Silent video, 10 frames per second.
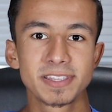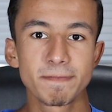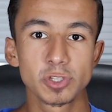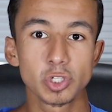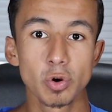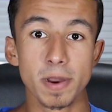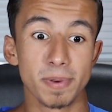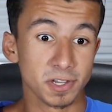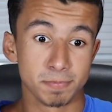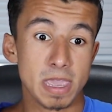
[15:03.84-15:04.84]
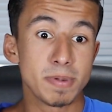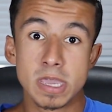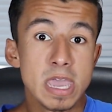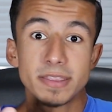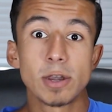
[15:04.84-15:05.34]
a different story because
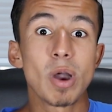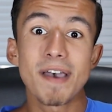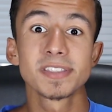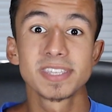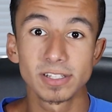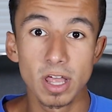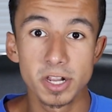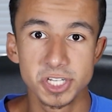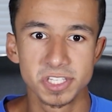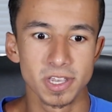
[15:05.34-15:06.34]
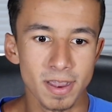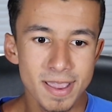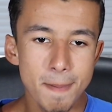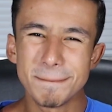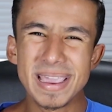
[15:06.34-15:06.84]
maybe they don't have the technology to
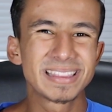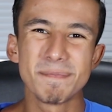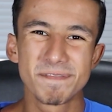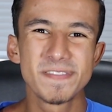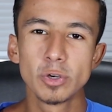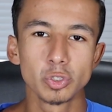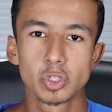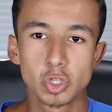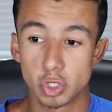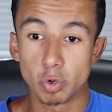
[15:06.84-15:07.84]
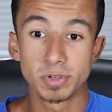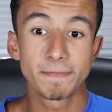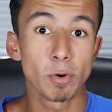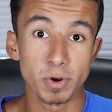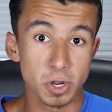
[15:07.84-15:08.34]
make them feel so
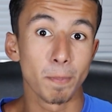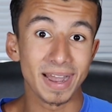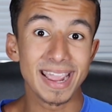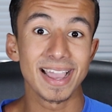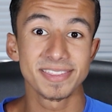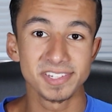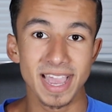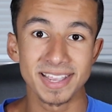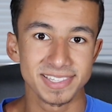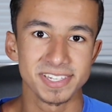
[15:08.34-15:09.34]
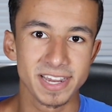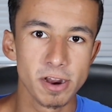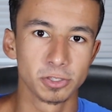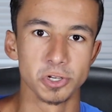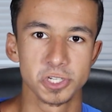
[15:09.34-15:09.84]
different when you're playing as these, as these
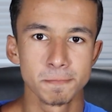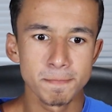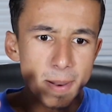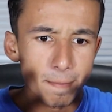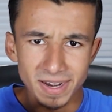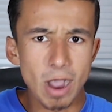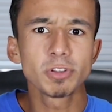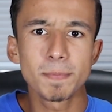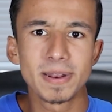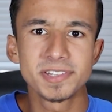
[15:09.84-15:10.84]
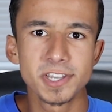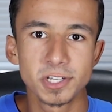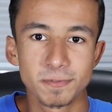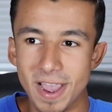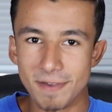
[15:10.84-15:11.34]
characters. But now with the
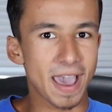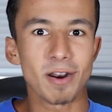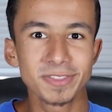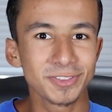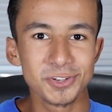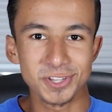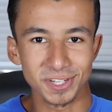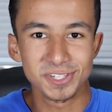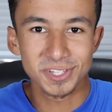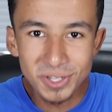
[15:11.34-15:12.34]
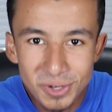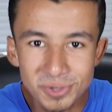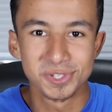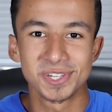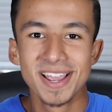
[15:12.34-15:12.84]
PlayStation 5, I don't think there's an
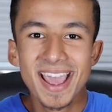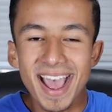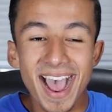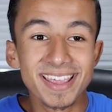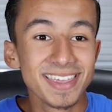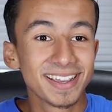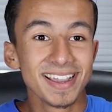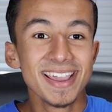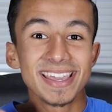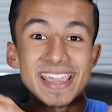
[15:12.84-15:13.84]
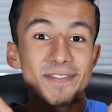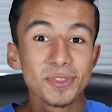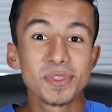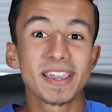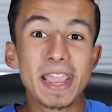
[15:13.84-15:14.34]
excuse. I think
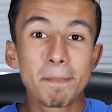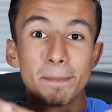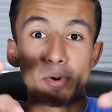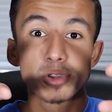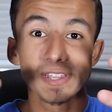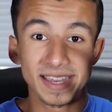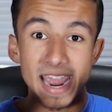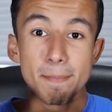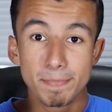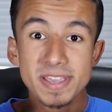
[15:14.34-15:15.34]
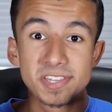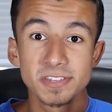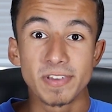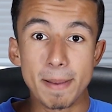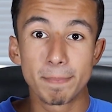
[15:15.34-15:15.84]
even though the game, both game,
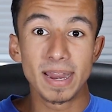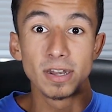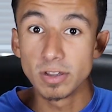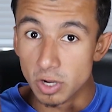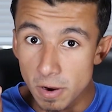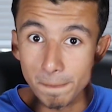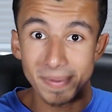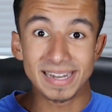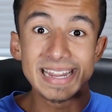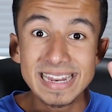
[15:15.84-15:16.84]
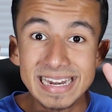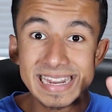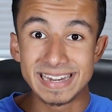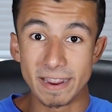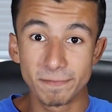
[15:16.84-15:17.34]
pieces of gameplay look
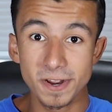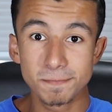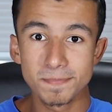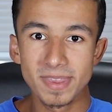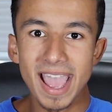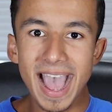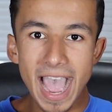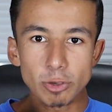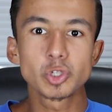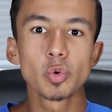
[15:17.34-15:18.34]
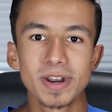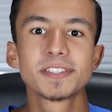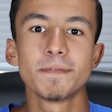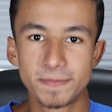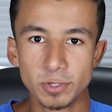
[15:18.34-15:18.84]
completely different, I also want it
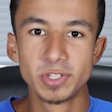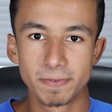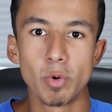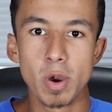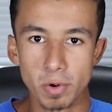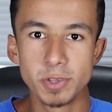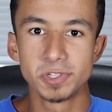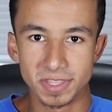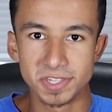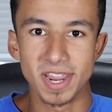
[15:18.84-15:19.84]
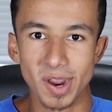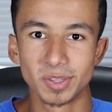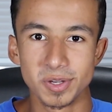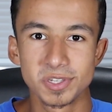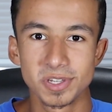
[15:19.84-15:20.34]
to feel different when we're using these
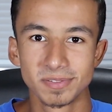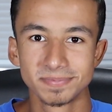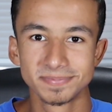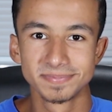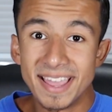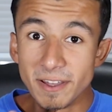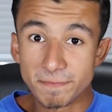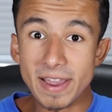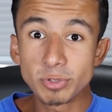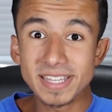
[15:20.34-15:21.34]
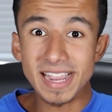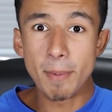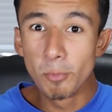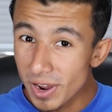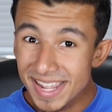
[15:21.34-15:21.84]
characters. And the final thing
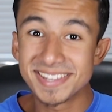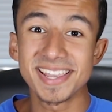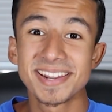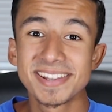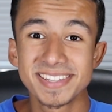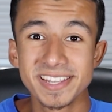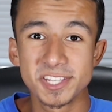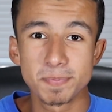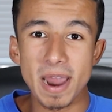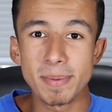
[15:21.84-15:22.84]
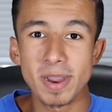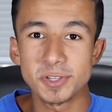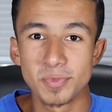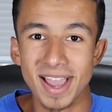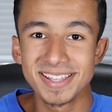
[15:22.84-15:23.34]
I'm really excited to see in Spider-Man
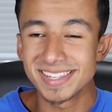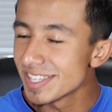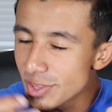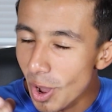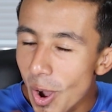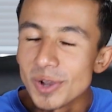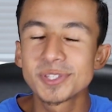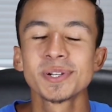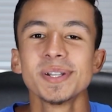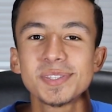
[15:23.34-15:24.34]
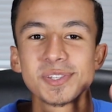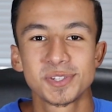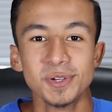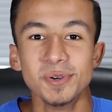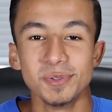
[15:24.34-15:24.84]
Miles Morales is the alternate
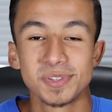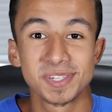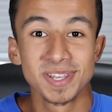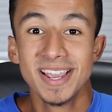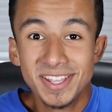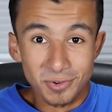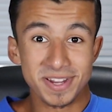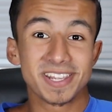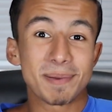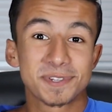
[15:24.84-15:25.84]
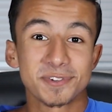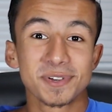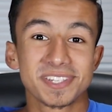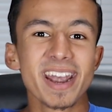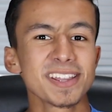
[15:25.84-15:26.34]
suits. The reason I'm so
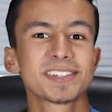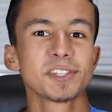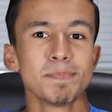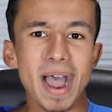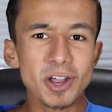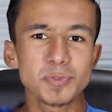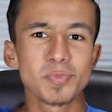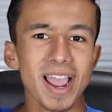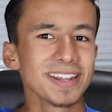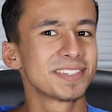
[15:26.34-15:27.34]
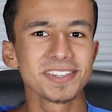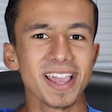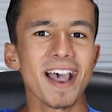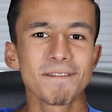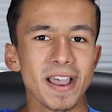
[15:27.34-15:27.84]
excited is because Miles Morales
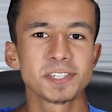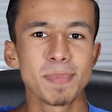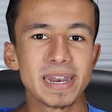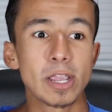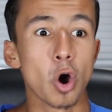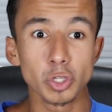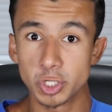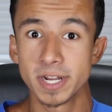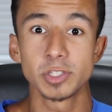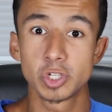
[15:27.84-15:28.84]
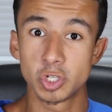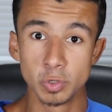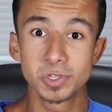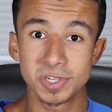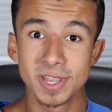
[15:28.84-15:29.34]
doesn't have as many alternate
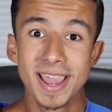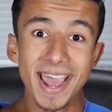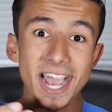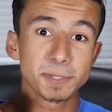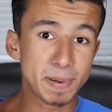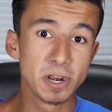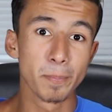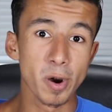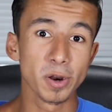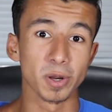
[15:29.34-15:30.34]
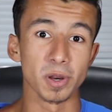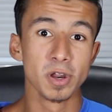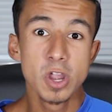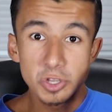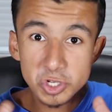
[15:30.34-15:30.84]
suits as Peter Parker.
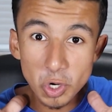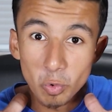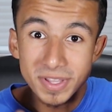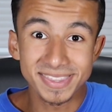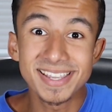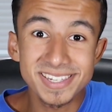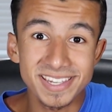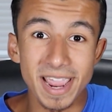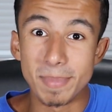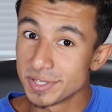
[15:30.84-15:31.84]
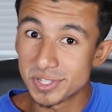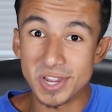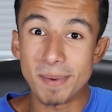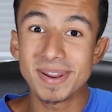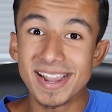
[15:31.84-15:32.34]
So with this game,
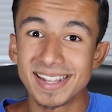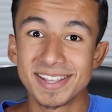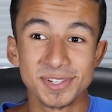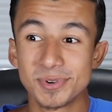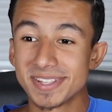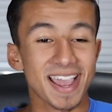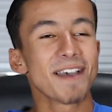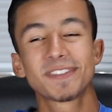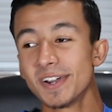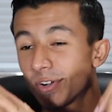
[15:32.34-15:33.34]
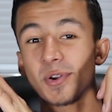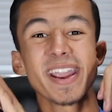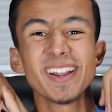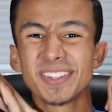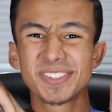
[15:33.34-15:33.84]
Insomniac is going to have to
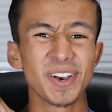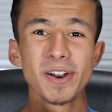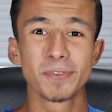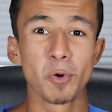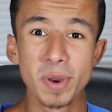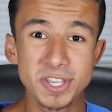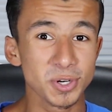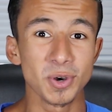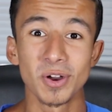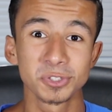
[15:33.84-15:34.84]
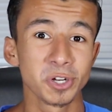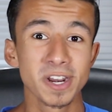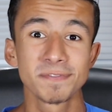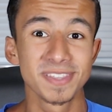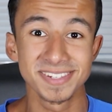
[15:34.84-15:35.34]
create a ton of original
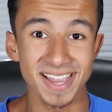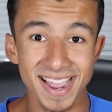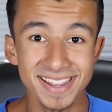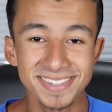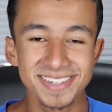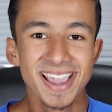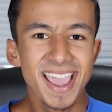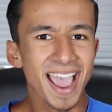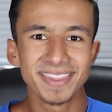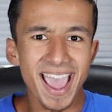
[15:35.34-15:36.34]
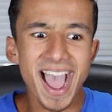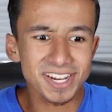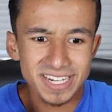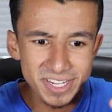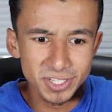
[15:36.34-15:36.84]
alternative designs and they
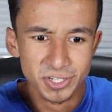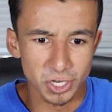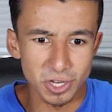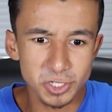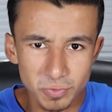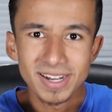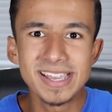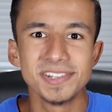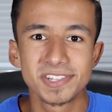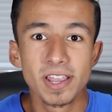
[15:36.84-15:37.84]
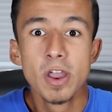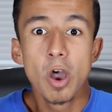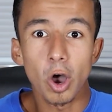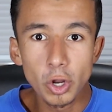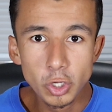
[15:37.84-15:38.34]
actually just released
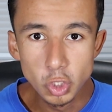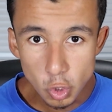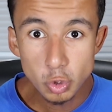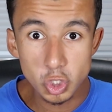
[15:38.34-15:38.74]
a new